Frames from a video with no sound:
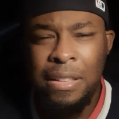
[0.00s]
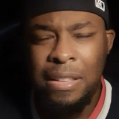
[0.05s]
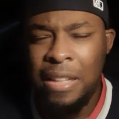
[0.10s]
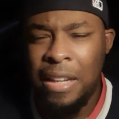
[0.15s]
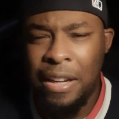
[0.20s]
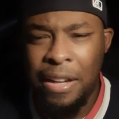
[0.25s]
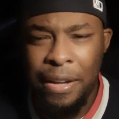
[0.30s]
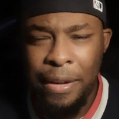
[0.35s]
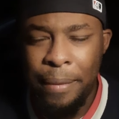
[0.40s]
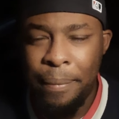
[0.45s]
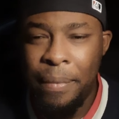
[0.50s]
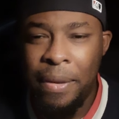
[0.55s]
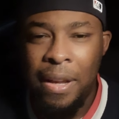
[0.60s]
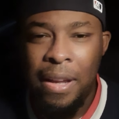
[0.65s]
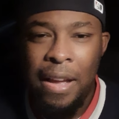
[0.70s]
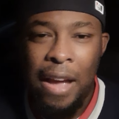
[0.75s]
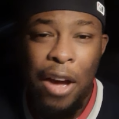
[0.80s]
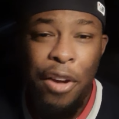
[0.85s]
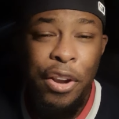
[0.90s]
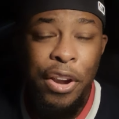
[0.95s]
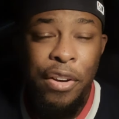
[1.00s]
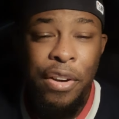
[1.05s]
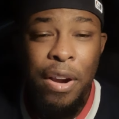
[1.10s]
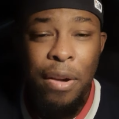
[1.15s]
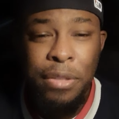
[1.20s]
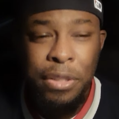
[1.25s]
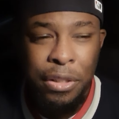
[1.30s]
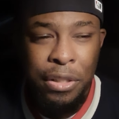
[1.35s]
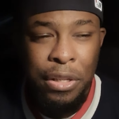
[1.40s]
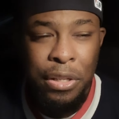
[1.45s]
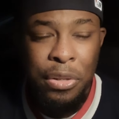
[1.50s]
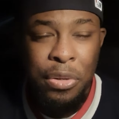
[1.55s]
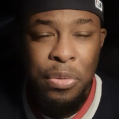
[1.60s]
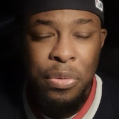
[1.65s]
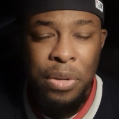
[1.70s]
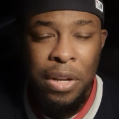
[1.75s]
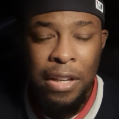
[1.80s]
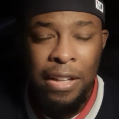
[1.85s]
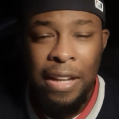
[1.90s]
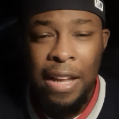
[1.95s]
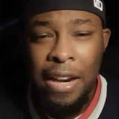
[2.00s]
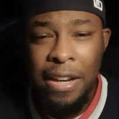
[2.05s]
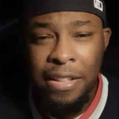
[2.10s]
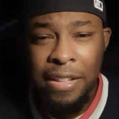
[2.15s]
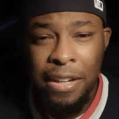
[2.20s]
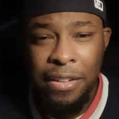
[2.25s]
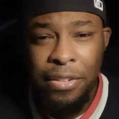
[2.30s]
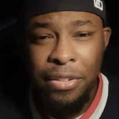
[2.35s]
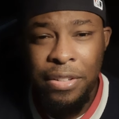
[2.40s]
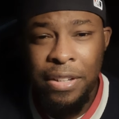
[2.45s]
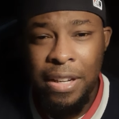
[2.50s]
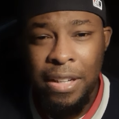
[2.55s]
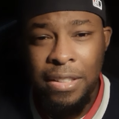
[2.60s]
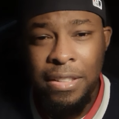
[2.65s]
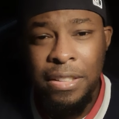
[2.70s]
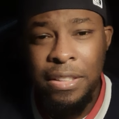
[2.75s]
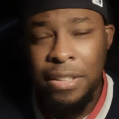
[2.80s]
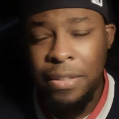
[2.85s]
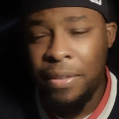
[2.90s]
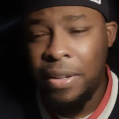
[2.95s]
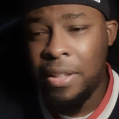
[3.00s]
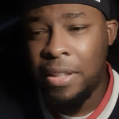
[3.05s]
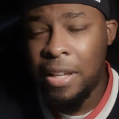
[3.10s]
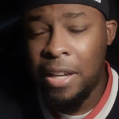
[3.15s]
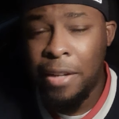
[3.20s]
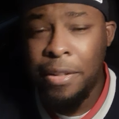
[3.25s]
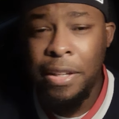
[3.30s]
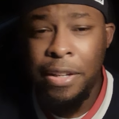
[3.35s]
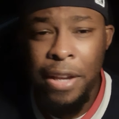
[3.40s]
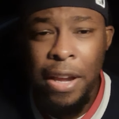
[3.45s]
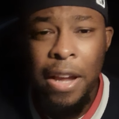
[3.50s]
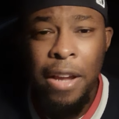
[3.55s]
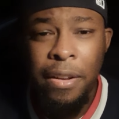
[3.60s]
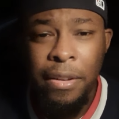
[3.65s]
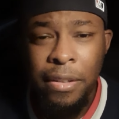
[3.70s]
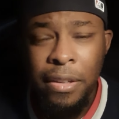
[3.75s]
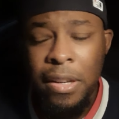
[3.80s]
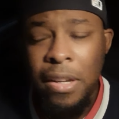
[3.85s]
out here in Arizona they do lie detector tests and stuff like that. I was like, yeah.